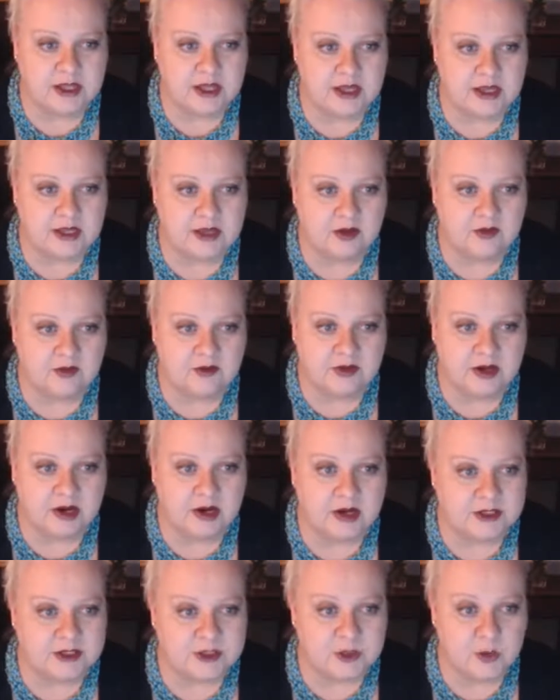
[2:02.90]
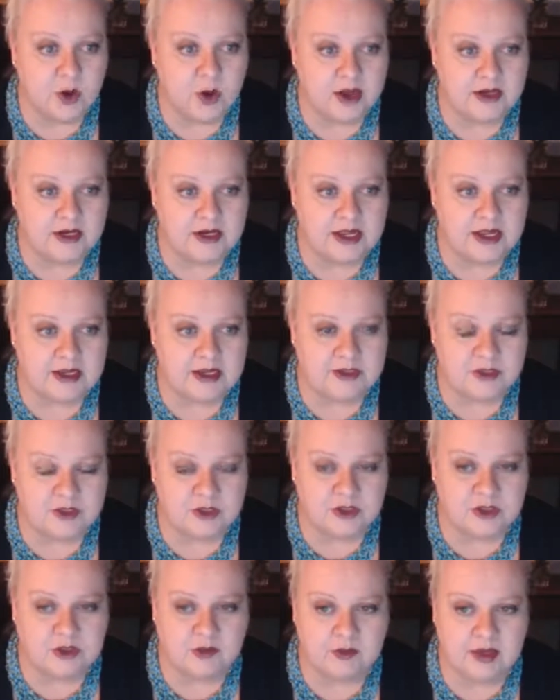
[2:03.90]
in various
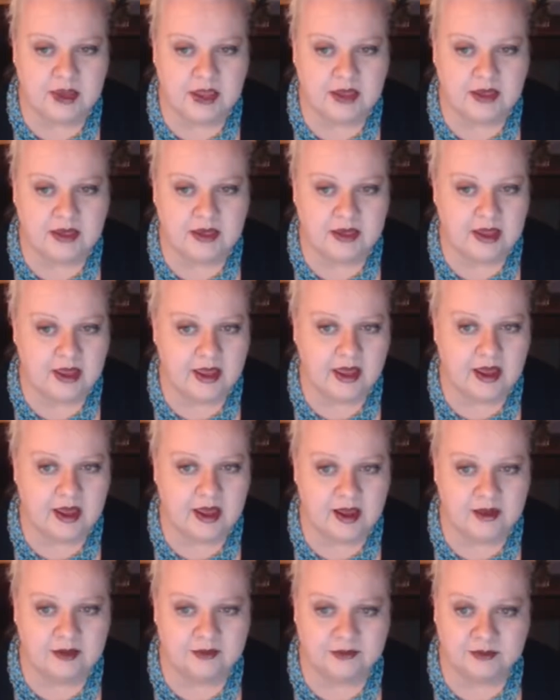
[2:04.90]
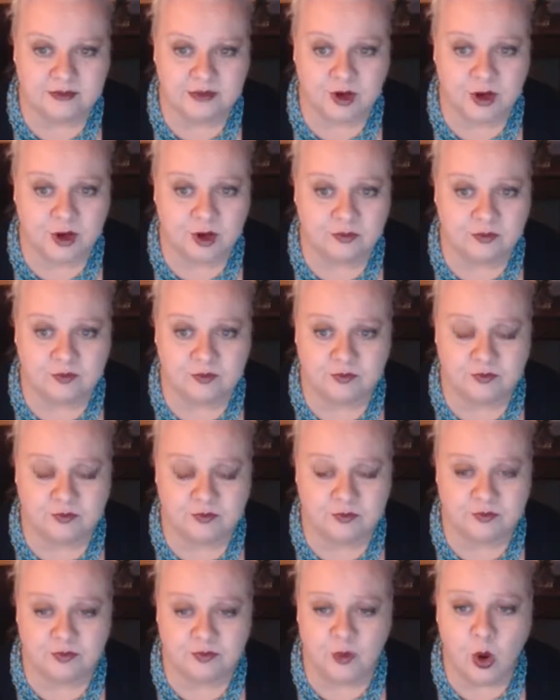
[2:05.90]
quantities to make a
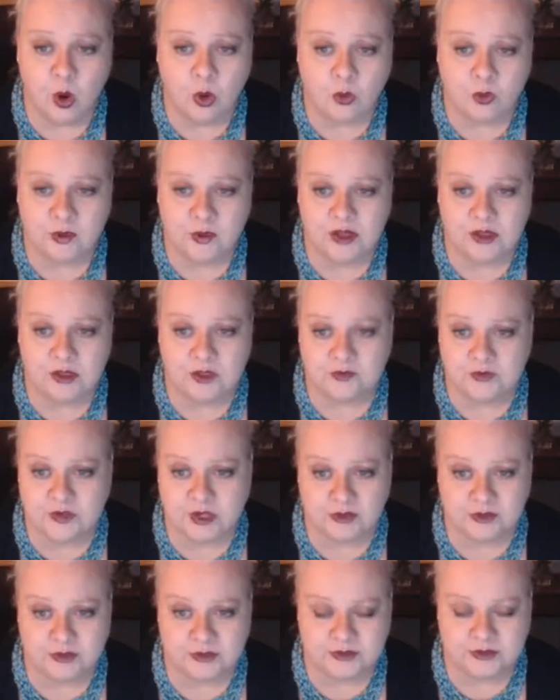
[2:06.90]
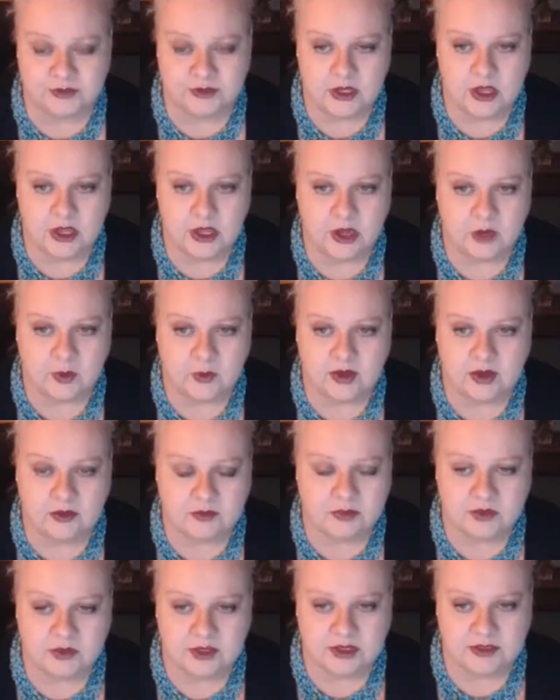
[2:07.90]
whole range of colors,
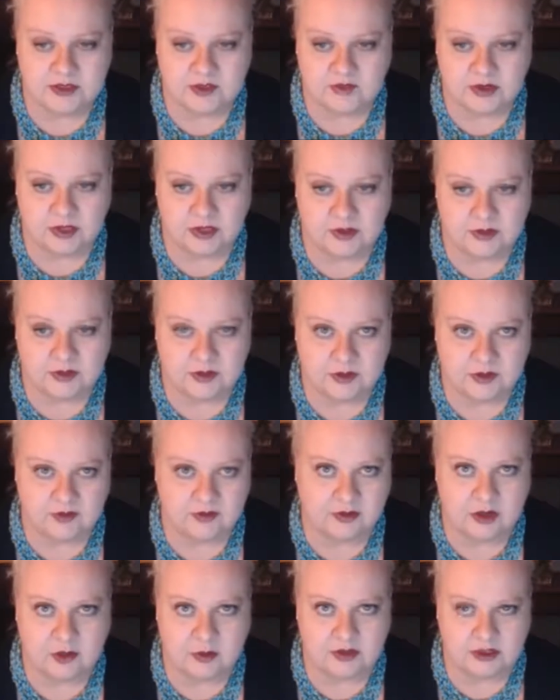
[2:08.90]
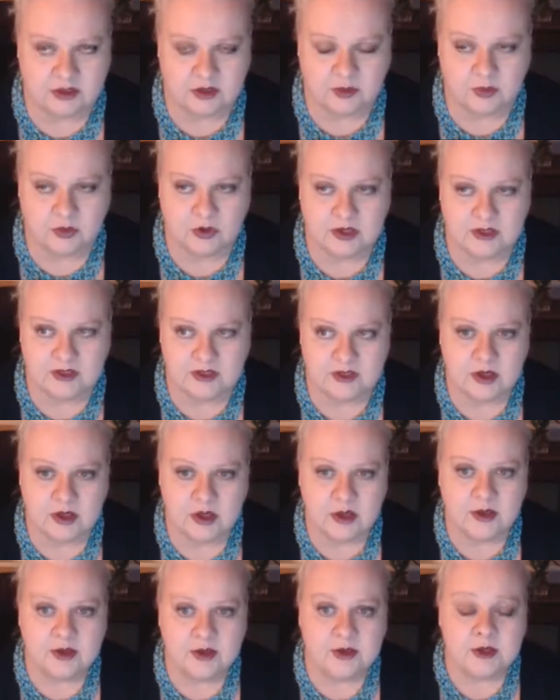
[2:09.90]
right? Millions of colors. I forget what the number is.
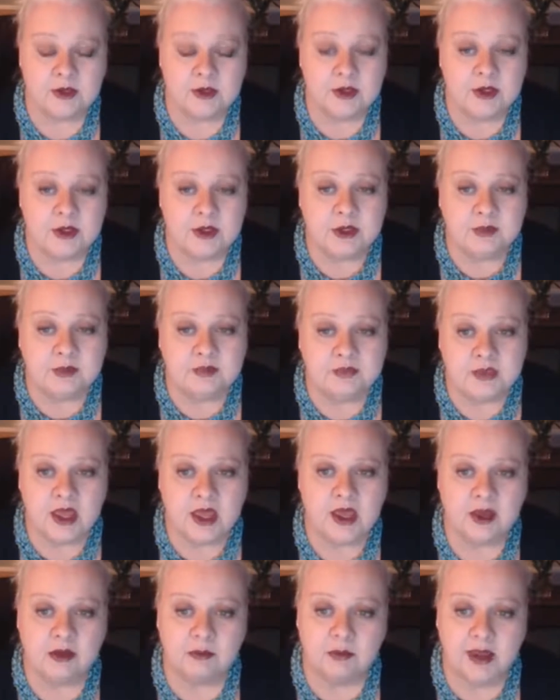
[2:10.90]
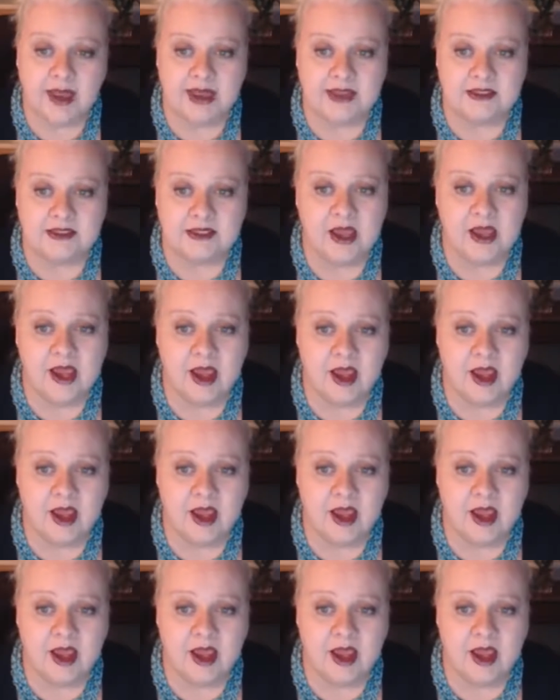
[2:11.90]
But